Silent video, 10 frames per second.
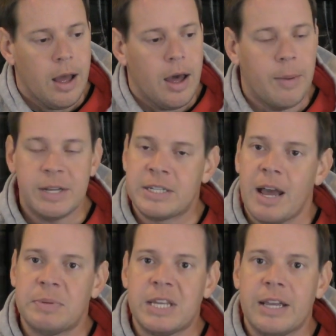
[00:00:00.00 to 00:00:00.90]
I'm going to
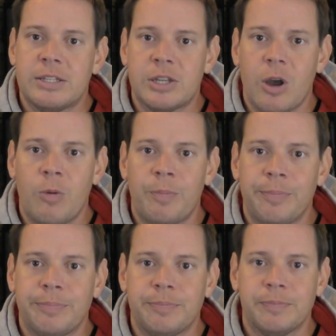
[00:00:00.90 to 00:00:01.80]
stop saying so.
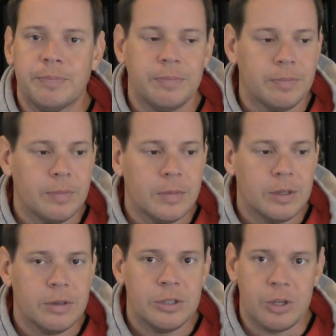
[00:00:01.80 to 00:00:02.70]

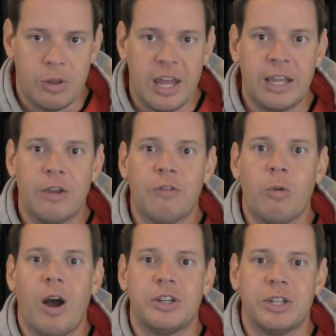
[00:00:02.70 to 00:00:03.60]
So, thank you for
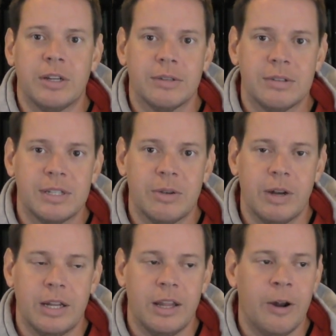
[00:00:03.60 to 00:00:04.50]
watching. See
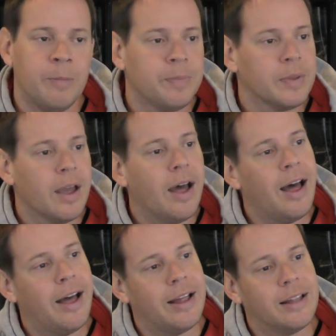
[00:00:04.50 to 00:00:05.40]
what I did there.
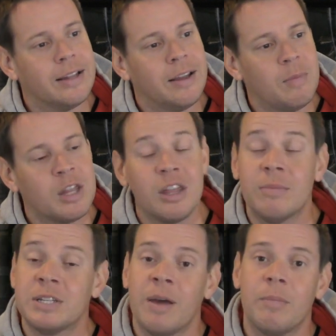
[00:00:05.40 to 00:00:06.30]
Uh, give me a
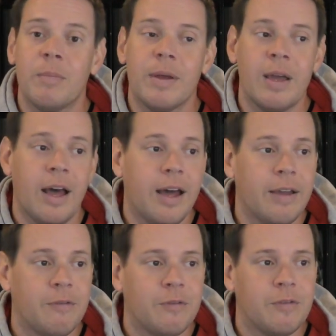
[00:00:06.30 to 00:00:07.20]
thumbs up uh,
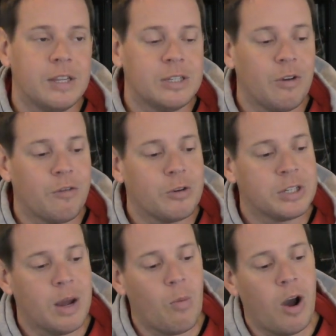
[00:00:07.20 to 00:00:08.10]
if this is your
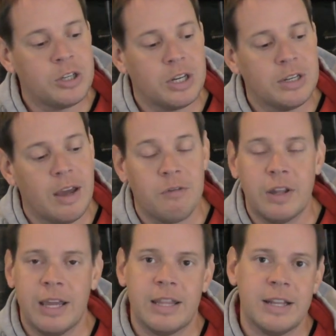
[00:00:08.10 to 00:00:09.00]
first time watching,
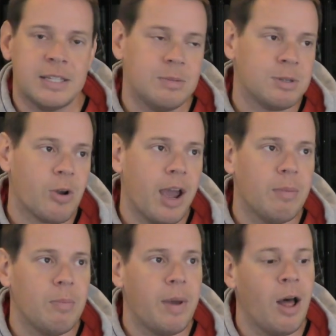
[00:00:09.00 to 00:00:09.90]
definitely hit that
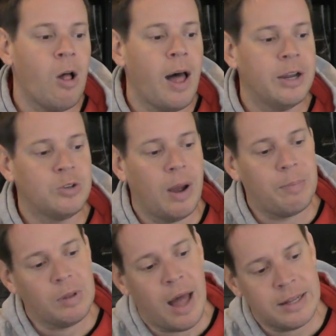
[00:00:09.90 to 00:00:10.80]
subscribe and bell. I
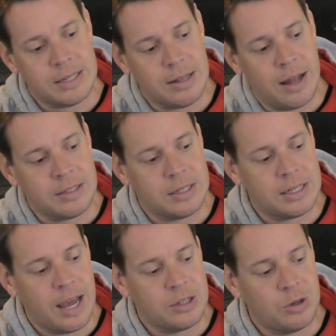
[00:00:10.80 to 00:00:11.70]
drop lots and lots of
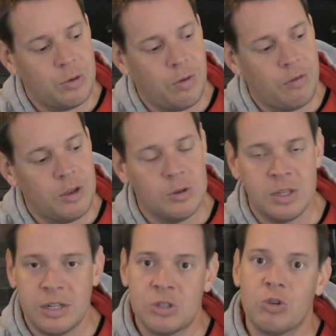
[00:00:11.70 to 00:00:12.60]
statue reviews
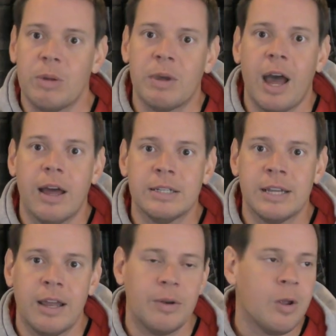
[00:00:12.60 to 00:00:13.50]
and extreme
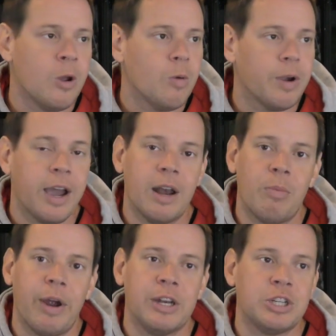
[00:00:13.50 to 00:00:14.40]
content. We're kind
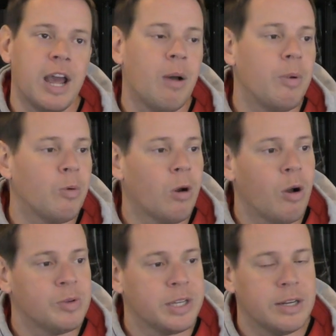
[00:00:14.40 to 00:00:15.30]
of branching out, but we're
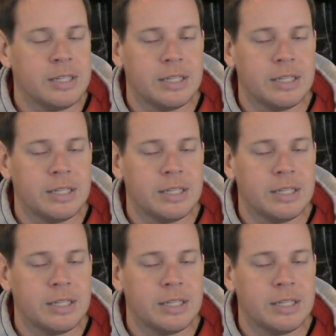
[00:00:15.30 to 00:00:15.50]
always going to